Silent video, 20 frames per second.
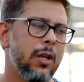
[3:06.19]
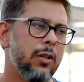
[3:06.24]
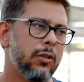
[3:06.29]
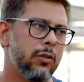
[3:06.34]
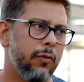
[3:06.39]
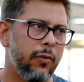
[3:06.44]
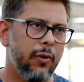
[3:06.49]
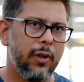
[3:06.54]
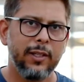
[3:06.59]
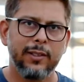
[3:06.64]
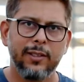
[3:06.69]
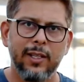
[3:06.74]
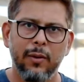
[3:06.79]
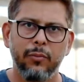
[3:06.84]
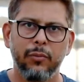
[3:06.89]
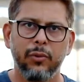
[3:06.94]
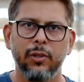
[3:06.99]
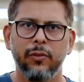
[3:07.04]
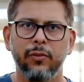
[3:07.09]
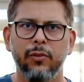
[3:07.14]
So for
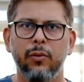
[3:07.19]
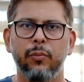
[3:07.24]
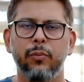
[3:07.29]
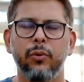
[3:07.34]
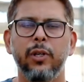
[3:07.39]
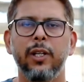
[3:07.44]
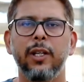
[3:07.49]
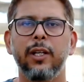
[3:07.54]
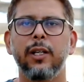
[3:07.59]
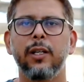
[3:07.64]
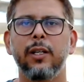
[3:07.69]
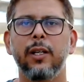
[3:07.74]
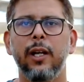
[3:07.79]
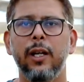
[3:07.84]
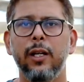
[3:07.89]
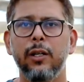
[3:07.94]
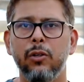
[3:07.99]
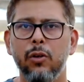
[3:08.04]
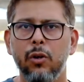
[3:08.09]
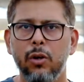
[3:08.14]
example, if you're putting it
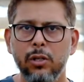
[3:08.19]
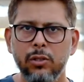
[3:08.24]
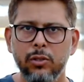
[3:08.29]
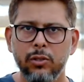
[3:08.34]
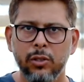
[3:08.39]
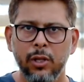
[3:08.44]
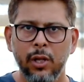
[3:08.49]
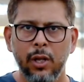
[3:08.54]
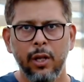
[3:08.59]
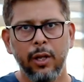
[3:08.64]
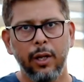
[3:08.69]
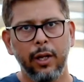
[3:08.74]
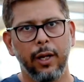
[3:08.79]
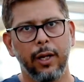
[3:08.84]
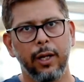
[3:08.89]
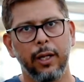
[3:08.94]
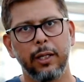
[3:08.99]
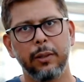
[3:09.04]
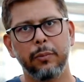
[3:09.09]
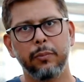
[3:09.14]
indoors,
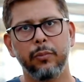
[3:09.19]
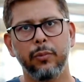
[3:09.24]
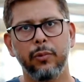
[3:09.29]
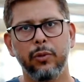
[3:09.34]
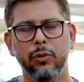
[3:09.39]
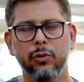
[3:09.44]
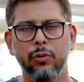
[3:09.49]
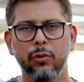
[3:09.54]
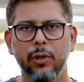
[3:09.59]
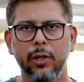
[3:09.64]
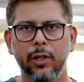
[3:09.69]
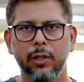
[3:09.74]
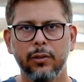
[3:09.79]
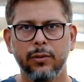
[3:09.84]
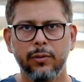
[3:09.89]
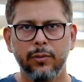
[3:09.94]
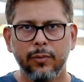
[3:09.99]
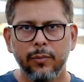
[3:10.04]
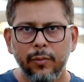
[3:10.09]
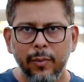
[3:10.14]
you are
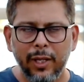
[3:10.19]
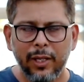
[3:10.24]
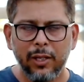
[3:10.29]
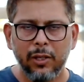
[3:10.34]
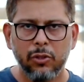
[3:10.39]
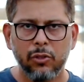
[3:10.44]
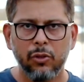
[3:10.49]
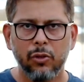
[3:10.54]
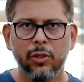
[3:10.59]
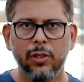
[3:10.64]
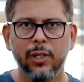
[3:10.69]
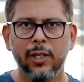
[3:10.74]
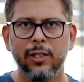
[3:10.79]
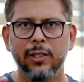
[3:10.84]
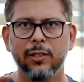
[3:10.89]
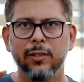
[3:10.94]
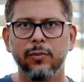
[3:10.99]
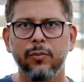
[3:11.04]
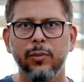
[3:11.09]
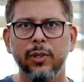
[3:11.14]
making sure that
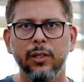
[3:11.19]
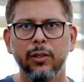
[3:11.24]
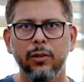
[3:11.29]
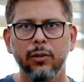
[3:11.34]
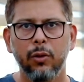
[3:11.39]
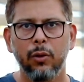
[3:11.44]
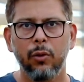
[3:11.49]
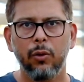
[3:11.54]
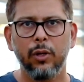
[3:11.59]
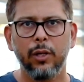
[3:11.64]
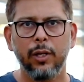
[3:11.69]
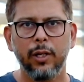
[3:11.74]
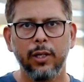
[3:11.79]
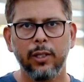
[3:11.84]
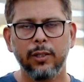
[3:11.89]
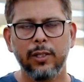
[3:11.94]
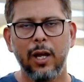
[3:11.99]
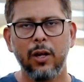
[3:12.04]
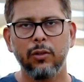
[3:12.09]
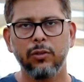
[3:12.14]
it's been grown in
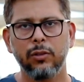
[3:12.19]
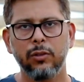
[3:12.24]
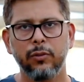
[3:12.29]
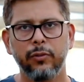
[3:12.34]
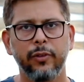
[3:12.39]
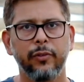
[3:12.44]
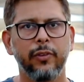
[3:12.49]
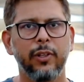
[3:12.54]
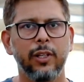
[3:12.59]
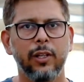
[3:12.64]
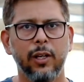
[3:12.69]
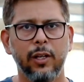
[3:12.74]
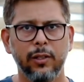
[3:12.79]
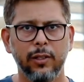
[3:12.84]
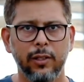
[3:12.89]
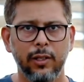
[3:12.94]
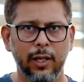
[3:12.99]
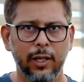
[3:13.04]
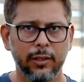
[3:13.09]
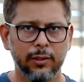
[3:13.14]
1000 to
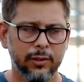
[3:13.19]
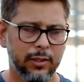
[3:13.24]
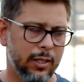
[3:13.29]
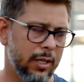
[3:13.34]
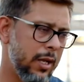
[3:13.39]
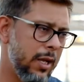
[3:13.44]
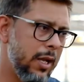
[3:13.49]
1500 lux.